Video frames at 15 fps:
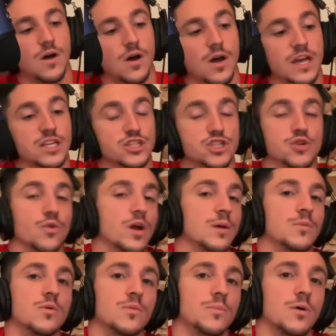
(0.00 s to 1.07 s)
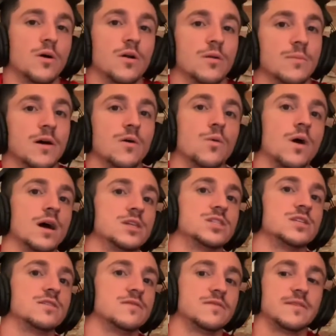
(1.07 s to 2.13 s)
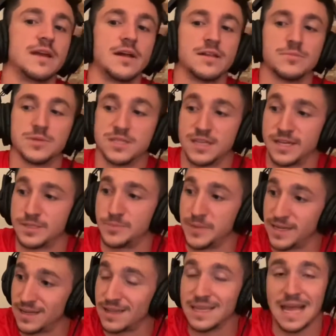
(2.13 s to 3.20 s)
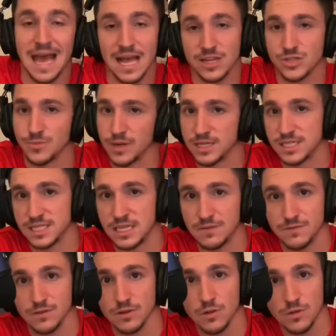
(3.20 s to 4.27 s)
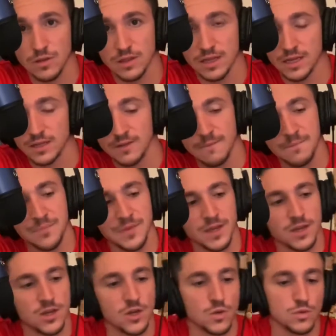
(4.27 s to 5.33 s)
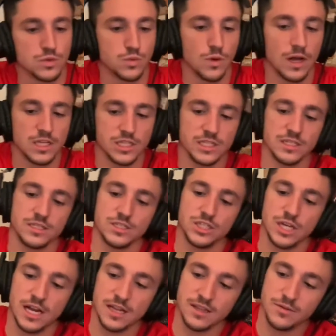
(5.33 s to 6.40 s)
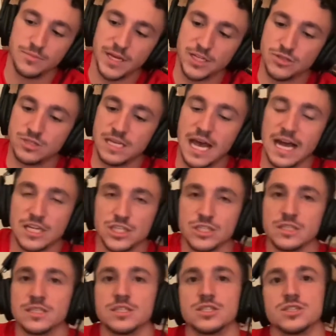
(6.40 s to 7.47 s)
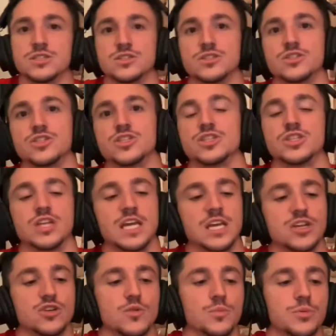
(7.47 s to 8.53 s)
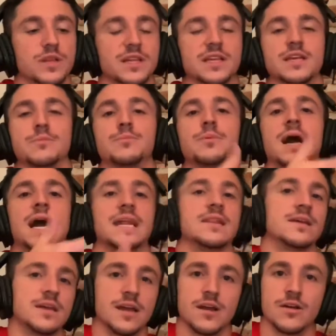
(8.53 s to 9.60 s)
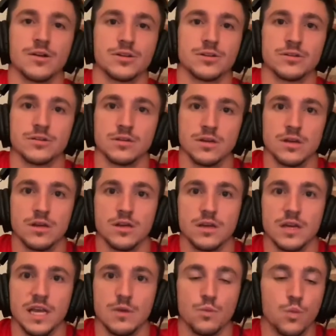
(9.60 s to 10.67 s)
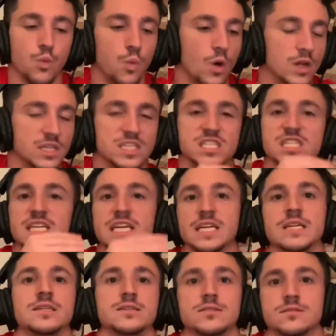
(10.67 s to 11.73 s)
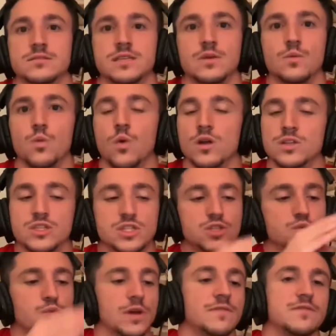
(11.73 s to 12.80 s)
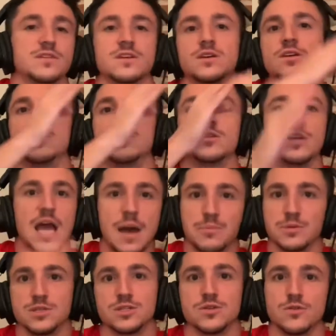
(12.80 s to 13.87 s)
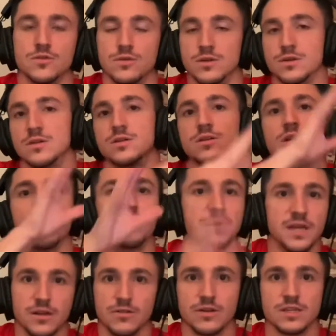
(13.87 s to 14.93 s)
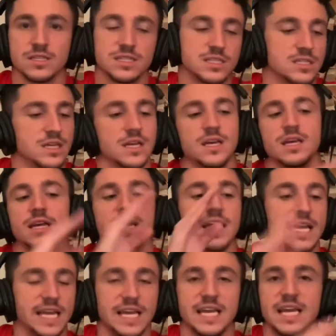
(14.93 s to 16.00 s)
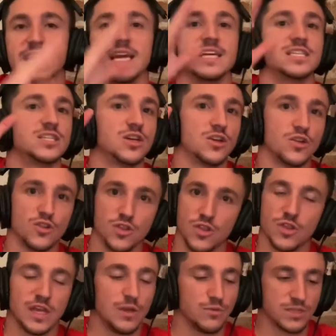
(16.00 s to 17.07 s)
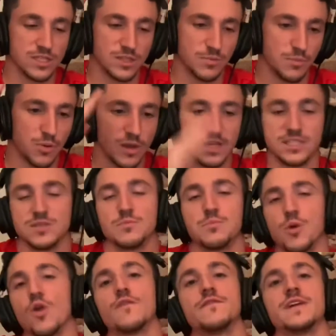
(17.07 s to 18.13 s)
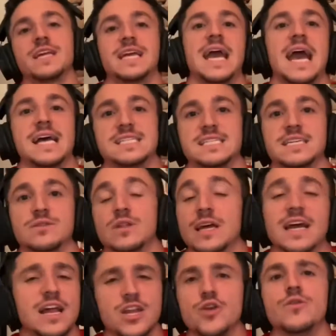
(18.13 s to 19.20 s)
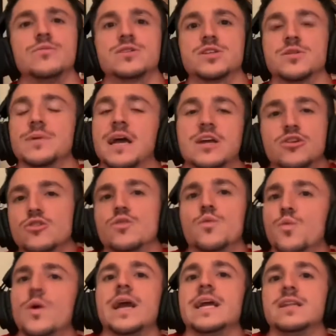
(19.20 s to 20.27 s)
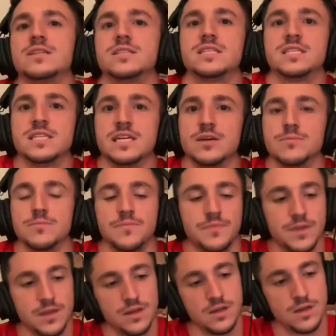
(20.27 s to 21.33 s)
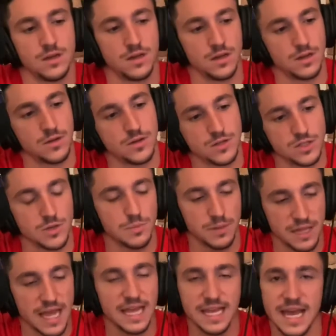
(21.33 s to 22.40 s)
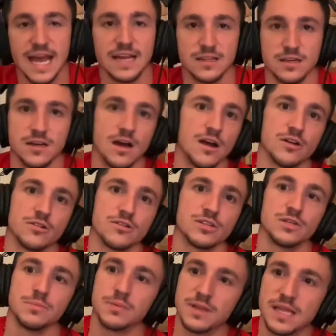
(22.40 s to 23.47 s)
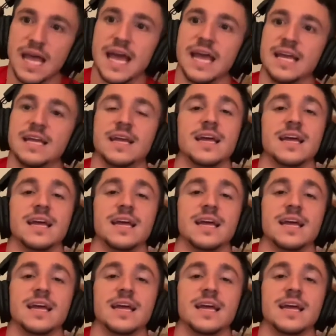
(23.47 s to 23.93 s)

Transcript: enjoyable part about watching the finale, besides being on the edge of my seat for the whole thing, was watching Jonathan Majors actually just completely embody the character in one scene, in one swift episode appearance. He's the perfect casting. Like I knew he was gonna be. I couldn't wait to see him to play Kang the Conqueror, to play